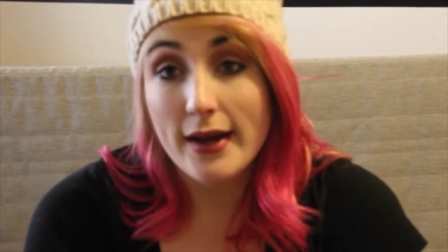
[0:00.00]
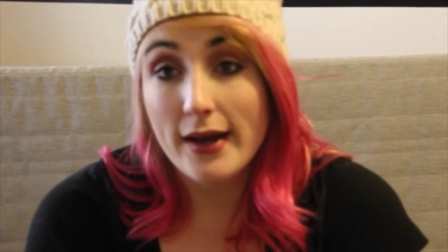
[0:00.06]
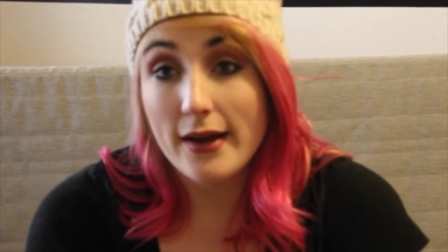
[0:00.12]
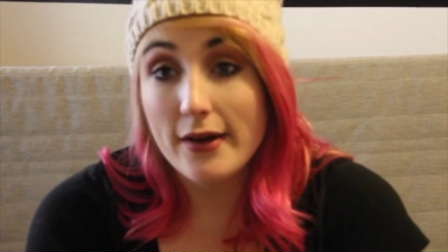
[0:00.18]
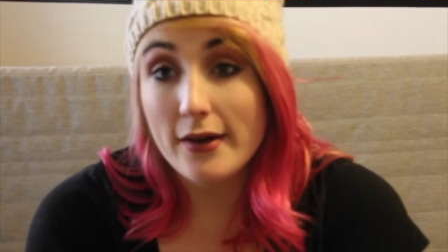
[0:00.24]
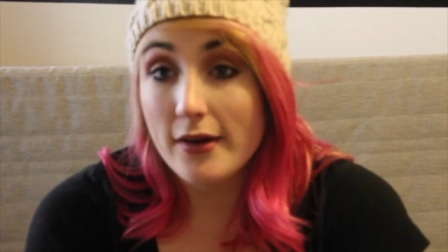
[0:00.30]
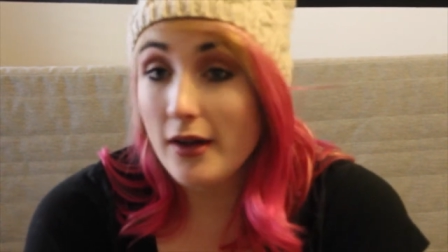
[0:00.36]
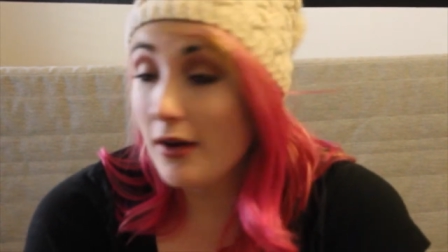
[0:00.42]

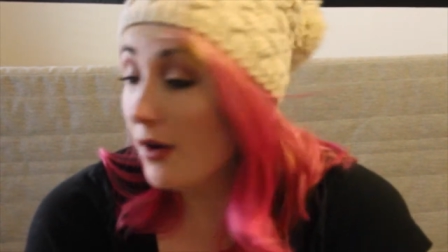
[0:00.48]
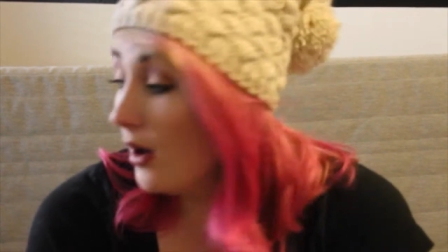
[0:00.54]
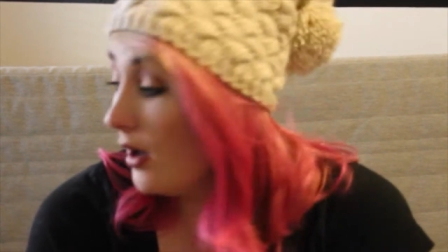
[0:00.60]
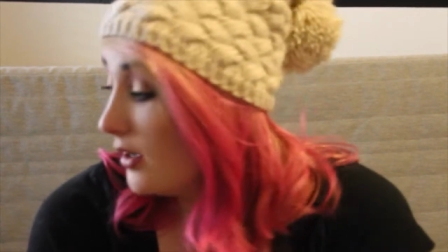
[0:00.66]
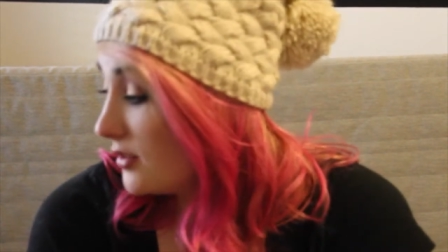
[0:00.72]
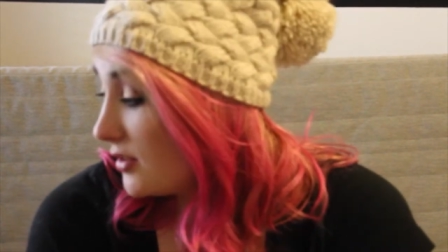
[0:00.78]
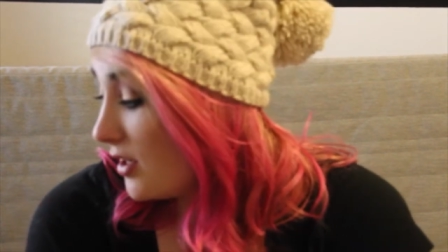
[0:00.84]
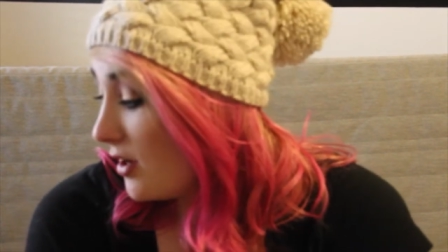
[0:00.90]
know.
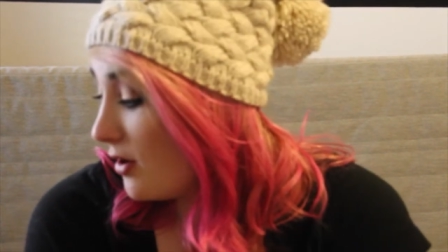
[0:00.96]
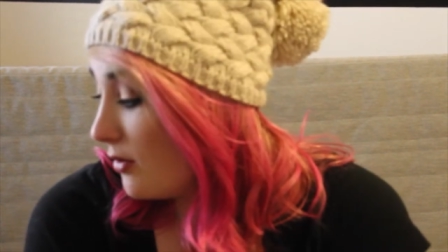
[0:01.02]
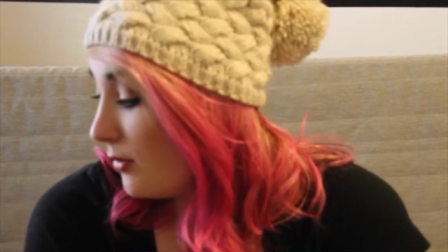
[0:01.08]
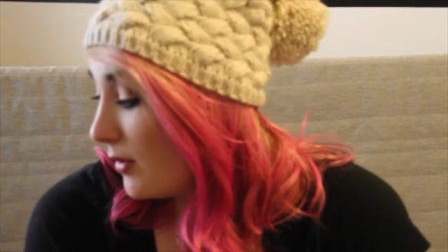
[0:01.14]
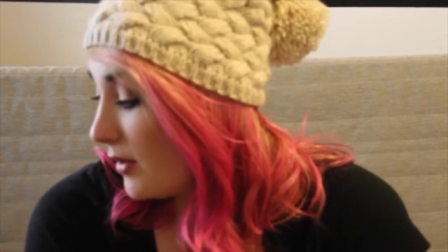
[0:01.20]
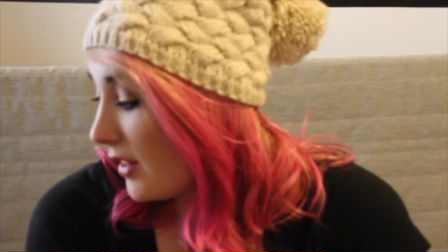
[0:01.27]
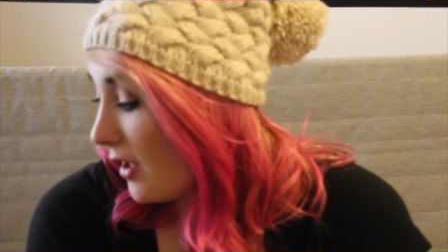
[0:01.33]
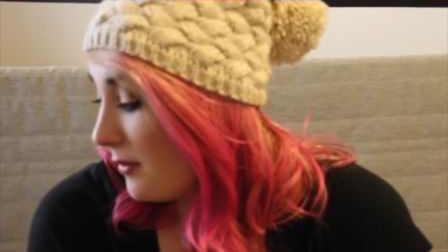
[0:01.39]

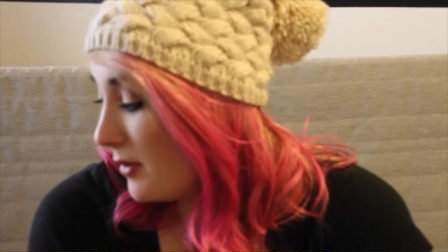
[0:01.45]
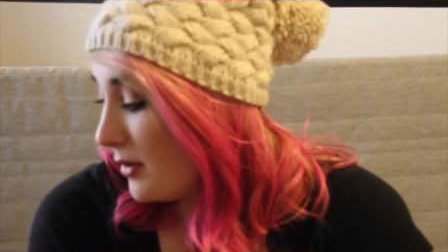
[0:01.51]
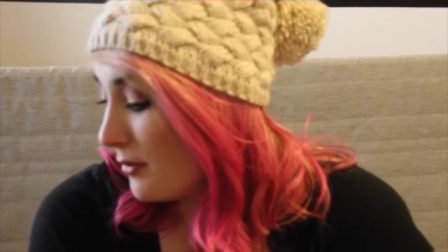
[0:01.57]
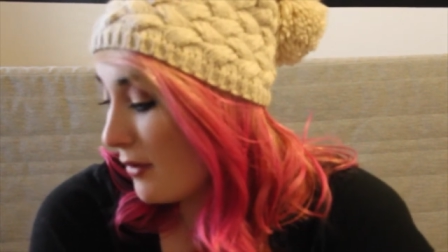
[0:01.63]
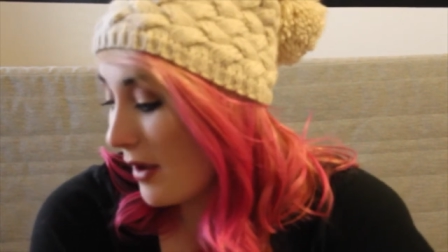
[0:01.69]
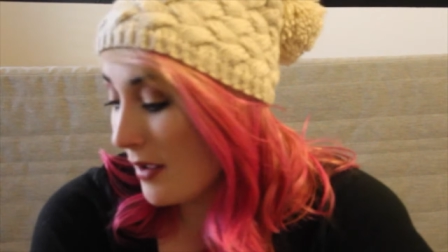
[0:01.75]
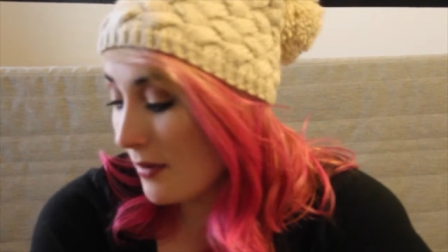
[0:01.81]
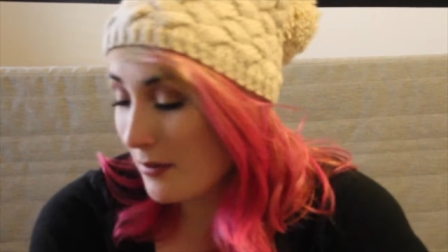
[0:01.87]
So without me
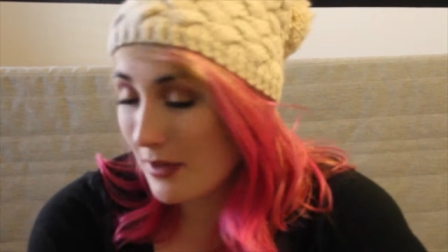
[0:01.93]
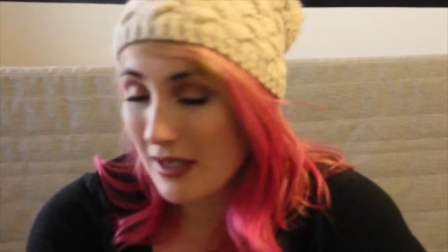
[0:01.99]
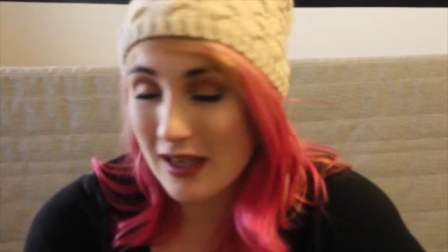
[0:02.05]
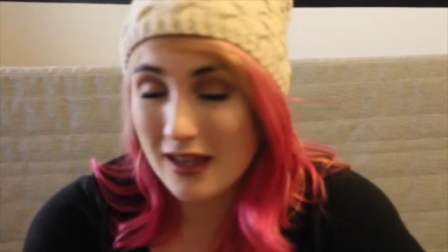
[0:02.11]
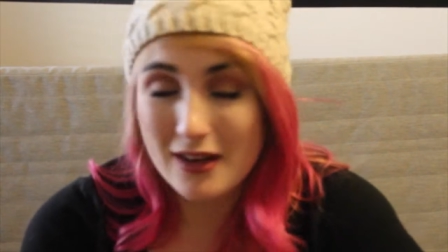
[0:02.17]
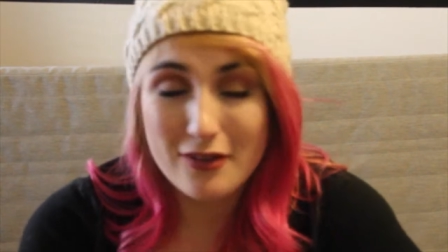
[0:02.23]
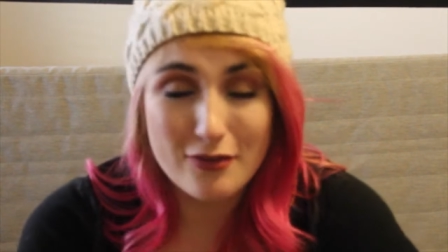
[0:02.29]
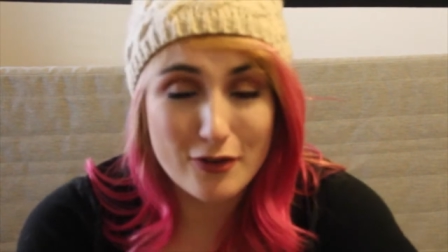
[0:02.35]

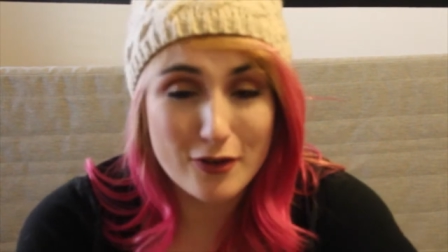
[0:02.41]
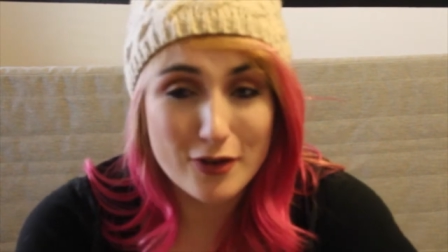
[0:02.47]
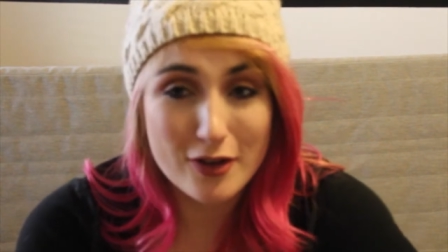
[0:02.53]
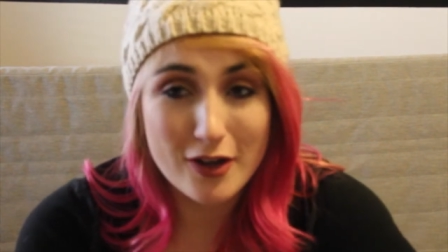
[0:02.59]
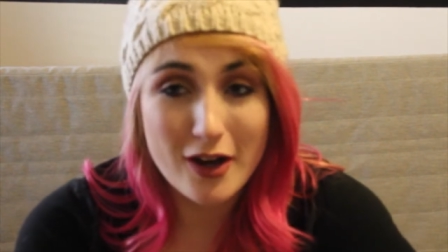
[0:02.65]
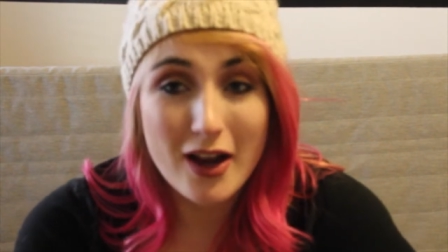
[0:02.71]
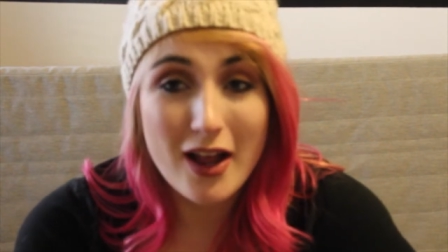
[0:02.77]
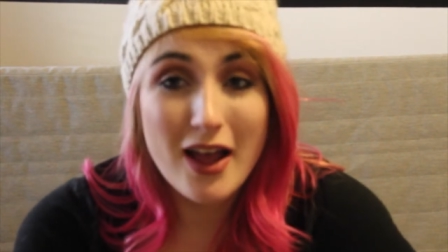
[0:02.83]
rambling any
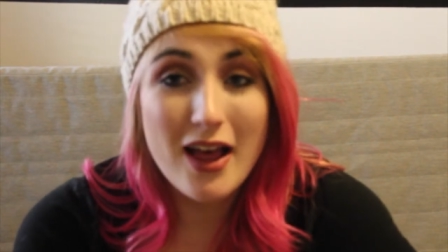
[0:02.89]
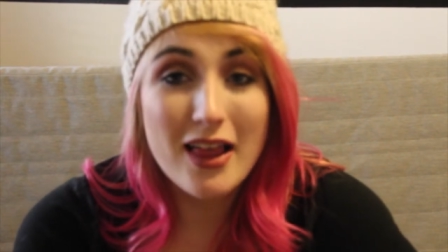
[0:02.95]
further,